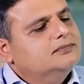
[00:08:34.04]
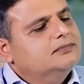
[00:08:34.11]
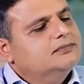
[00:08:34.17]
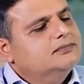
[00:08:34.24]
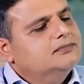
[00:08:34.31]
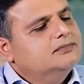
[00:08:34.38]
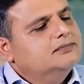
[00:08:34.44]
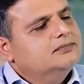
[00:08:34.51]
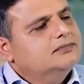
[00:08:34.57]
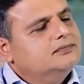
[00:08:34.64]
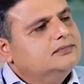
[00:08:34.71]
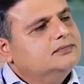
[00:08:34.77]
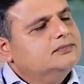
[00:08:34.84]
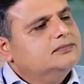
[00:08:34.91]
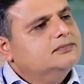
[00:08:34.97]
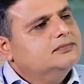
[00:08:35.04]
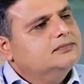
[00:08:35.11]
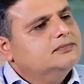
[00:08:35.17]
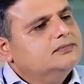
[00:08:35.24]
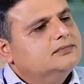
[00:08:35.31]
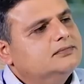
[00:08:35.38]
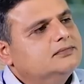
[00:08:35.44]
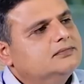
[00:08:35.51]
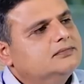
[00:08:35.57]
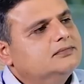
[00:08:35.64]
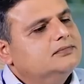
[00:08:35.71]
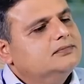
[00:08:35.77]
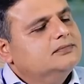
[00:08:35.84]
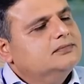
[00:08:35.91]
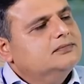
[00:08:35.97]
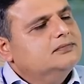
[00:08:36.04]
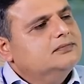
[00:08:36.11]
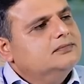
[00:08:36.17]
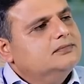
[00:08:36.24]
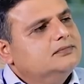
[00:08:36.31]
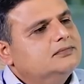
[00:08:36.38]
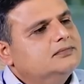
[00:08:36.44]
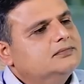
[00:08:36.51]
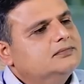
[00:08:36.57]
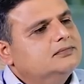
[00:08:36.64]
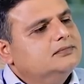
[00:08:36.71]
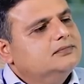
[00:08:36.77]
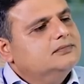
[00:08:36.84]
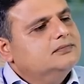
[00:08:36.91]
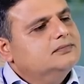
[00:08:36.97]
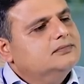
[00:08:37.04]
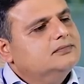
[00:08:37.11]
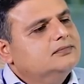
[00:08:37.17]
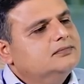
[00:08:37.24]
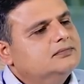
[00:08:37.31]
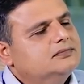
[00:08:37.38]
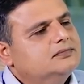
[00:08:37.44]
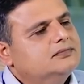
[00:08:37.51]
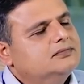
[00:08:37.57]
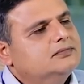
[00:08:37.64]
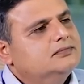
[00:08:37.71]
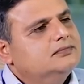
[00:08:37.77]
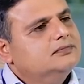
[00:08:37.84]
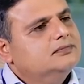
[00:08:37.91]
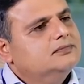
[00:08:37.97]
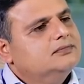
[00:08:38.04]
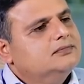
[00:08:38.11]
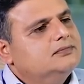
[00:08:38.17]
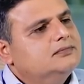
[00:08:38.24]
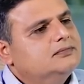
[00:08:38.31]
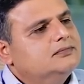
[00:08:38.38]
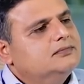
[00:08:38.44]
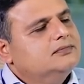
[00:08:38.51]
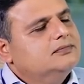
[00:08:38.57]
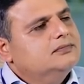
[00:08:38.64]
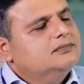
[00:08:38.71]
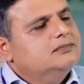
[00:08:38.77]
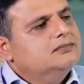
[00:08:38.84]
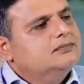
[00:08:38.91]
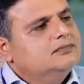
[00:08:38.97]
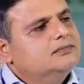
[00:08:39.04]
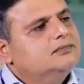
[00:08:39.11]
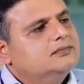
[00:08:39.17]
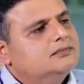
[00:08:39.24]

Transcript: This person isn't speaking.